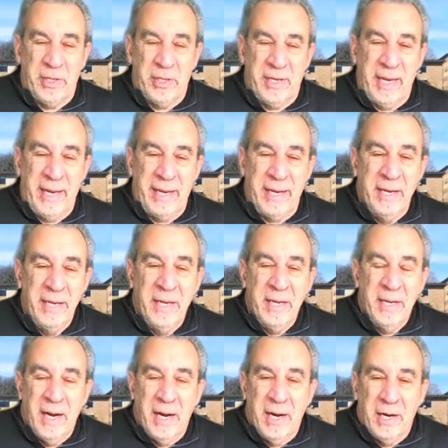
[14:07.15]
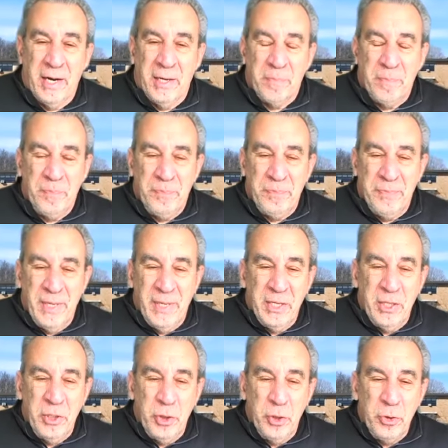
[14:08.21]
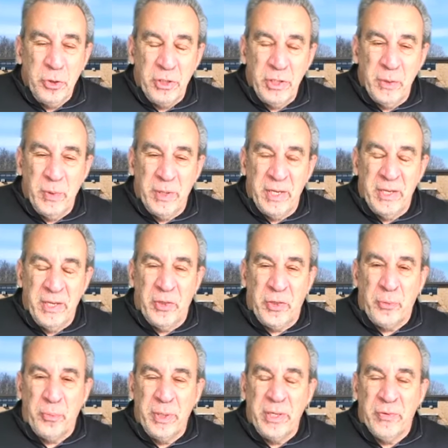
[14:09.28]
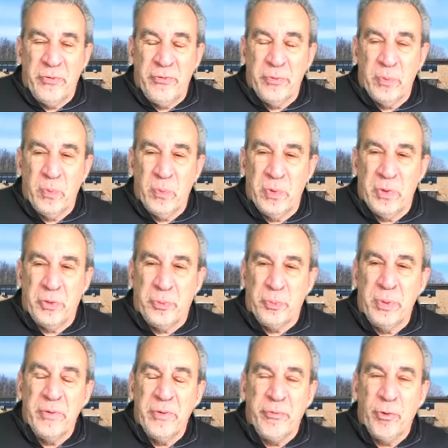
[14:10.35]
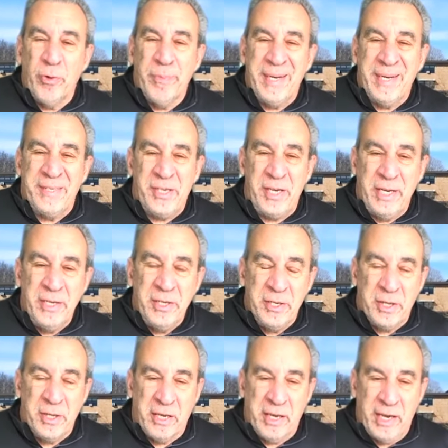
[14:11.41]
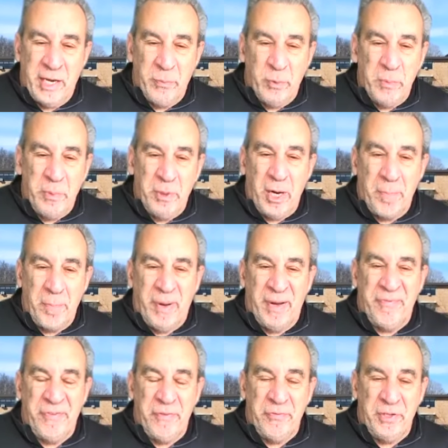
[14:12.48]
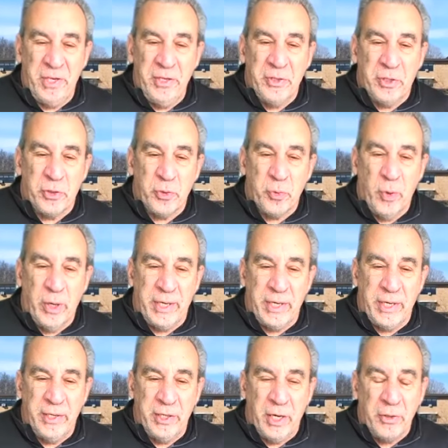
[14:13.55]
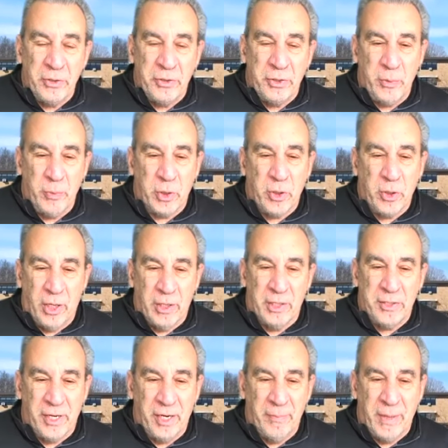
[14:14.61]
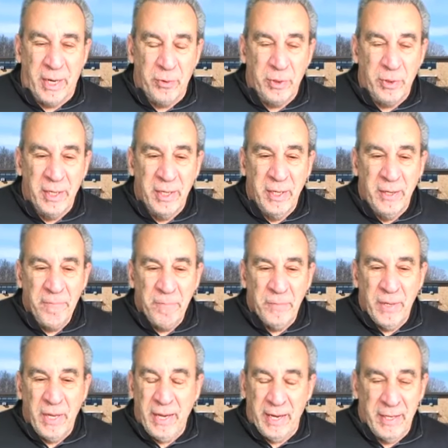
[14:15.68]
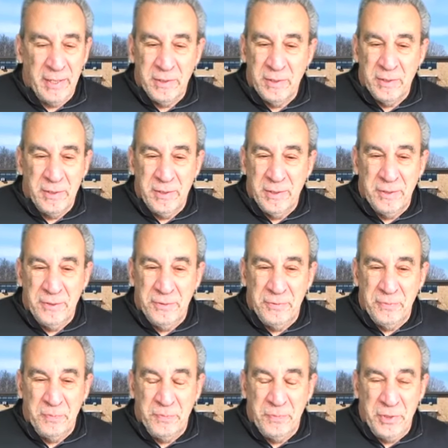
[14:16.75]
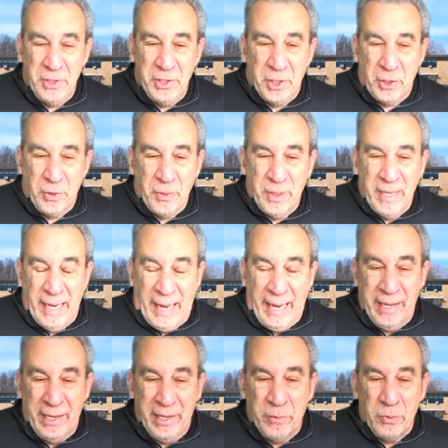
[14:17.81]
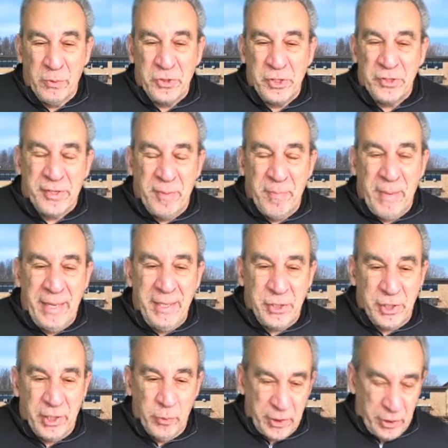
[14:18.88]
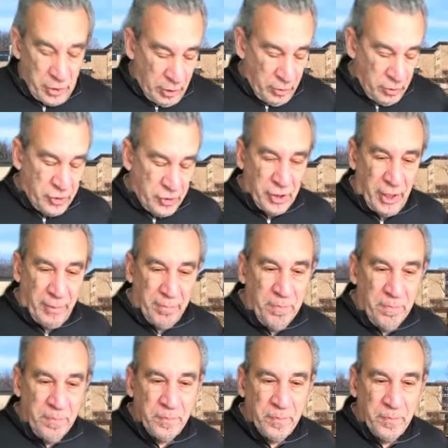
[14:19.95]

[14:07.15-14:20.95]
other day, um, usually within three or four three or four minutes into the game, we'd be up by fifteen to twenty, and the other team would call a timeout, and you know it, was just amazing what those um,